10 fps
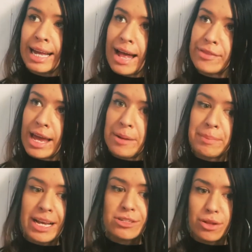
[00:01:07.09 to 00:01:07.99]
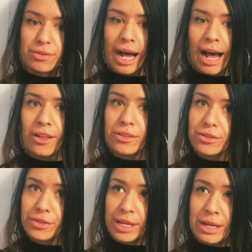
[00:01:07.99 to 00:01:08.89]
And then based on that,
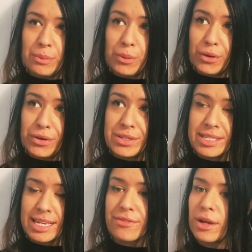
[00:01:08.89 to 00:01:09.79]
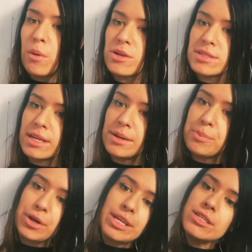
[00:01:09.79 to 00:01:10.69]
they would see if they wanted to
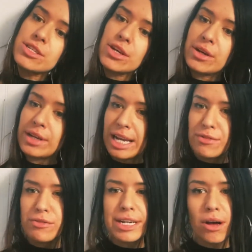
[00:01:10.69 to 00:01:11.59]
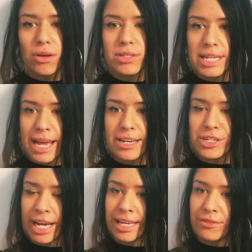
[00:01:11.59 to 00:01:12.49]
bring you to kind of a recall stage
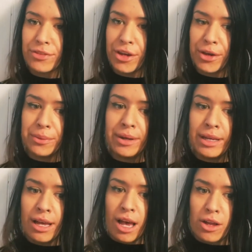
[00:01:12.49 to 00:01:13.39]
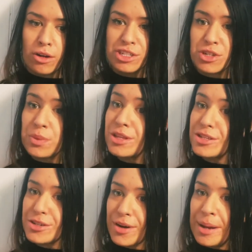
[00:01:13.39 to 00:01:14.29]
and give you an audition with a
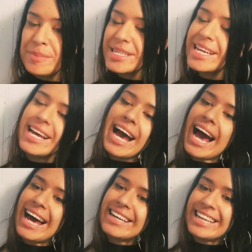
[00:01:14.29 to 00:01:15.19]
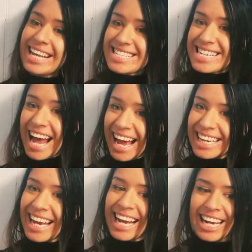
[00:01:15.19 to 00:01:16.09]
script. And last
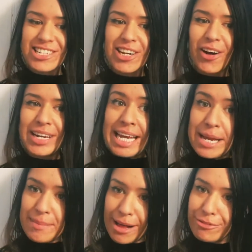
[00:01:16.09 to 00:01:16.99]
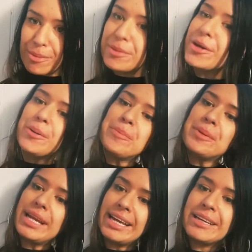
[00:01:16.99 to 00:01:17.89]
night, I actually got an email from the
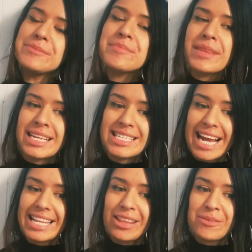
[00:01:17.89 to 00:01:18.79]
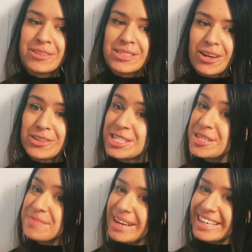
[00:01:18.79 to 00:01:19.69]
company saying that they want to
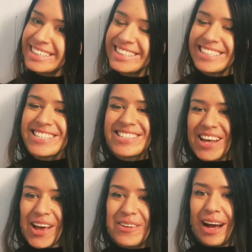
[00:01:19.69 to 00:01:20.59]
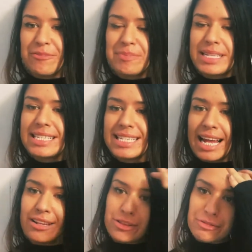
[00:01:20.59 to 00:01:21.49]
audition me. So I've been
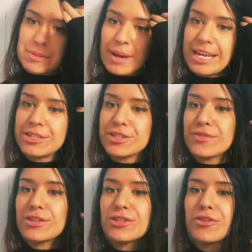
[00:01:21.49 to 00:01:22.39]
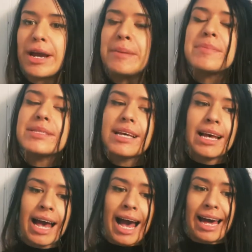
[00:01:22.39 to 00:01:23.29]
sent three pages of the script
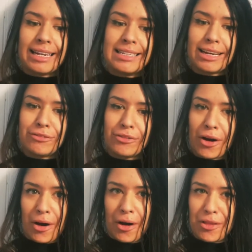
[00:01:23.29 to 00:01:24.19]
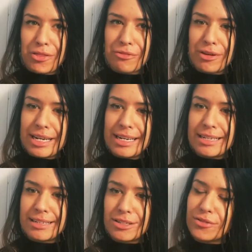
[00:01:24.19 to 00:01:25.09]
and I've got
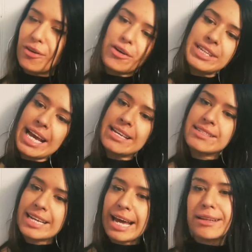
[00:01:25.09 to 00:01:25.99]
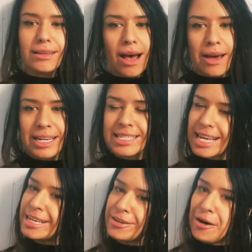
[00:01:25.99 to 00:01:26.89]
three to four days to kind of learn it,
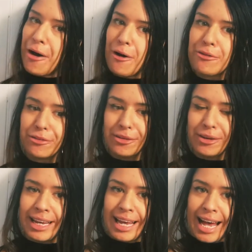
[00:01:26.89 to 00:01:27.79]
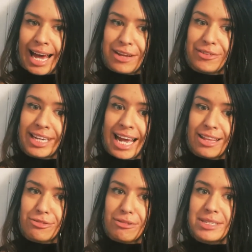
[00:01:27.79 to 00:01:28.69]
send it off. And if I
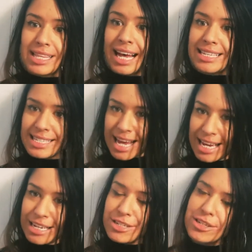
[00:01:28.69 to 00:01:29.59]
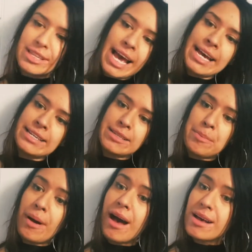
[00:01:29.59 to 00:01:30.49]
get through to that stage, there is a
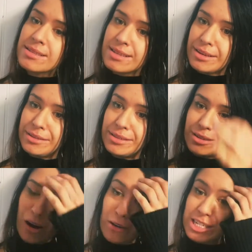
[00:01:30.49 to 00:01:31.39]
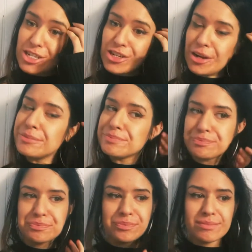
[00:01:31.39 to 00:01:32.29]
person audition
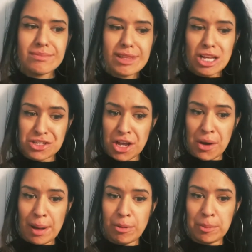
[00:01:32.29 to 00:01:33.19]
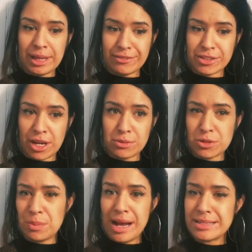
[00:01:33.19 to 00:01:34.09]
so I'll probably have to go
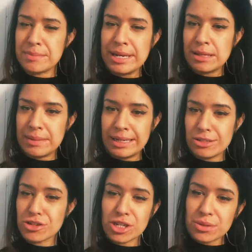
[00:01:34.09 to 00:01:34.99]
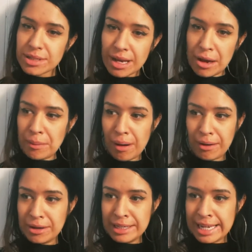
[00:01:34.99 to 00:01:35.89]
somewhere to meet them in the studio
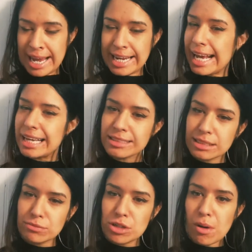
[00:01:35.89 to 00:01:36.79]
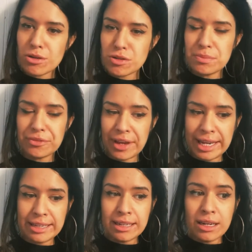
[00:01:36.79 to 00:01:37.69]
or in a casting room or
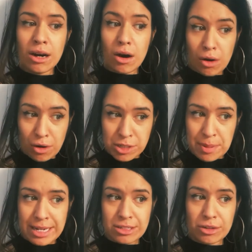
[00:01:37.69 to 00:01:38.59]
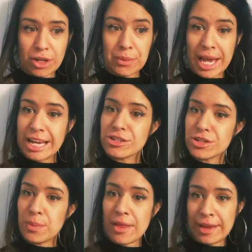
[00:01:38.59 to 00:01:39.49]
something. Or depending on
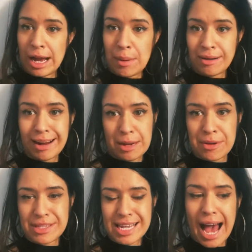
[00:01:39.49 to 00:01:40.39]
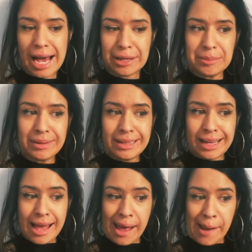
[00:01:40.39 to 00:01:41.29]
location where they are, where I am at the time,
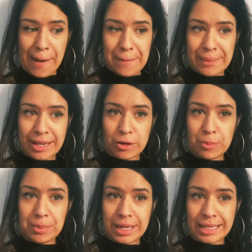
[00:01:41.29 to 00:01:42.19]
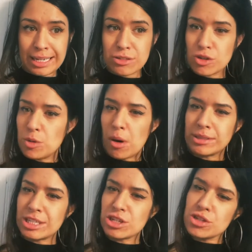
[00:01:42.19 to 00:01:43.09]
um, it could be like a Zoom
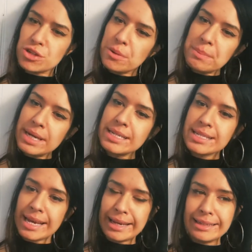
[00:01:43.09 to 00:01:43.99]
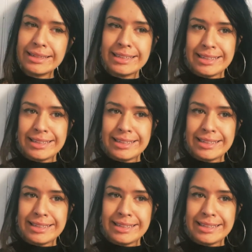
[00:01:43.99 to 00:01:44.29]
audition, a Zoom meeting.